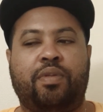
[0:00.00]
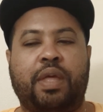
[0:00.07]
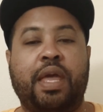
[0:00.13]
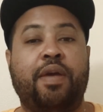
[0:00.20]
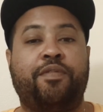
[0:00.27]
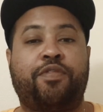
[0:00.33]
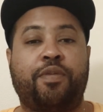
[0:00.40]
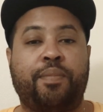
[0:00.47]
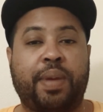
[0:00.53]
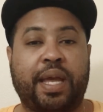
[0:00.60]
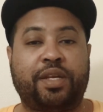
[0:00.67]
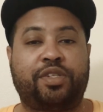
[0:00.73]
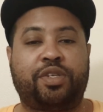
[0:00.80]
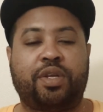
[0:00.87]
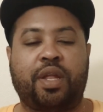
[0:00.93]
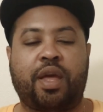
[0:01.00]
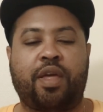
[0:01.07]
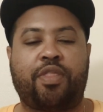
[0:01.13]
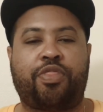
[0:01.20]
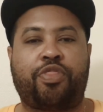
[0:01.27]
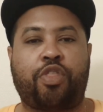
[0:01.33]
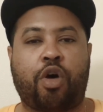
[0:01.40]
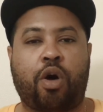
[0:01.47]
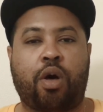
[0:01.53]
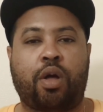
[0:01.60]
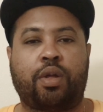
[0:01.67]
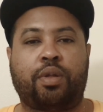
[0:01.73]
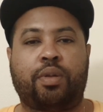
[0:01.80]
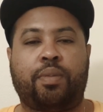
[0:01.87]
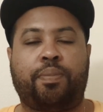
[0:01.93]
information and
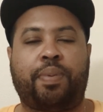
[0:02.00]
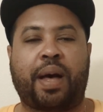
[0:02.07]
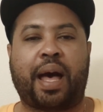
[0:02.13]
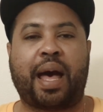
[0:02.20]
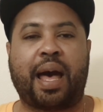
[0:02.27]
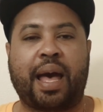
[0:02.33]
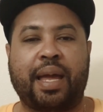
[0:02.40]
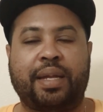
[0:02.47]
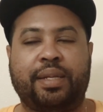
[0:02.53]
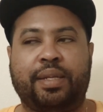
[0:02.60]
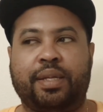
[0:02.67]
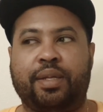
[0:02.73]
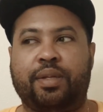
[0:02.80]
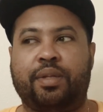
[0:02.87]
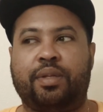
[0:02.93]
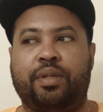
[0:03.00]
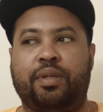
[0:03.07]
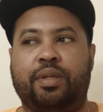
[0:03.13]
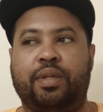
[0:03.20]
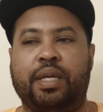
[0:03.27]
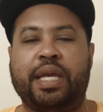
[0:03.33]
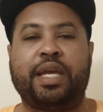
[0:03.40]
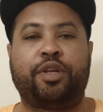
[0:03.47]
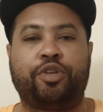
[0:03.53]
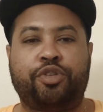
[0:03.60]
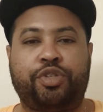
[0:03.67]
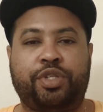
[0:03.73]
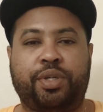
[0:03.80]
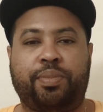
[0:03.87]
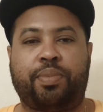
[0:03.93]
thought behind it,
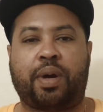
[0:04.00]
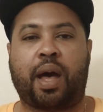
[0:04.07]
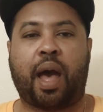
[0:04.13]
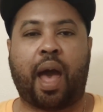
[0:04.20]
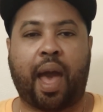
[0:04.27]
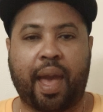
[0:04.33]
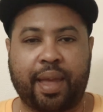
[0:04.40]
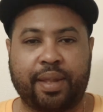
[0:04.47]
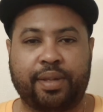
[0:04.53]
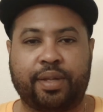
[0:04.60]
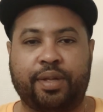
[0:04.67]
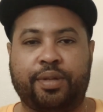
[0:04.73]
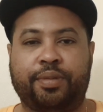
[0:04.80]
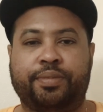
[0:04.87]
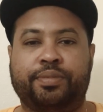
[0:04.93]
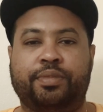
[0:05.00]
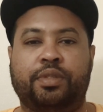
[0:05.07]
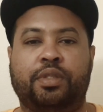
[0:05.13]
energy behind it.